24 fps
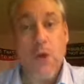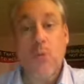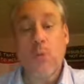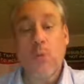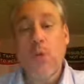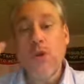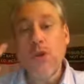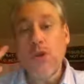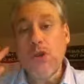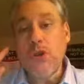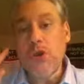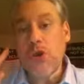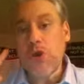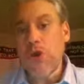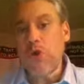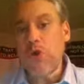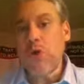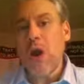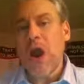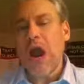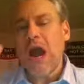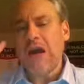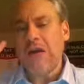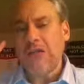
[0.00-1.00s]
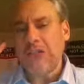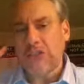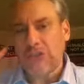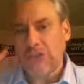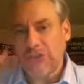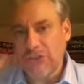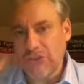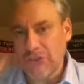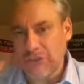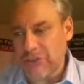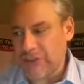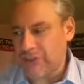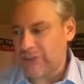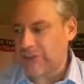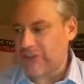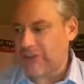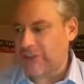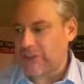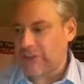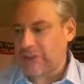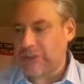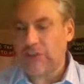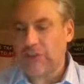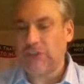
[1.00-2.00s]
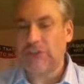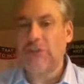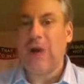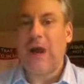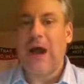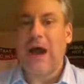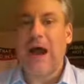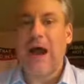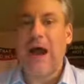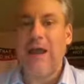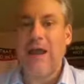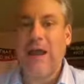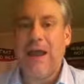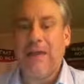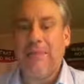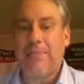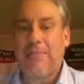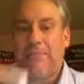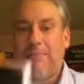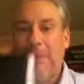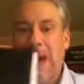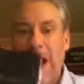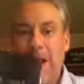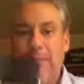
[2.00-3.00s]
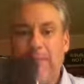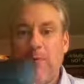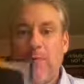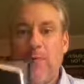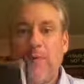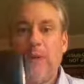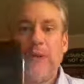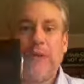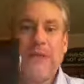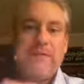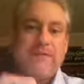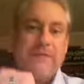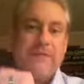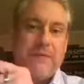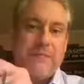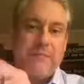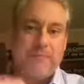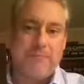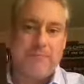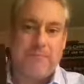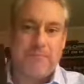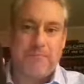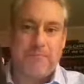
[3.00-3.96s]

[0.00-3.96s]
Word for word: When you are a true Christian, you are a Bible believing,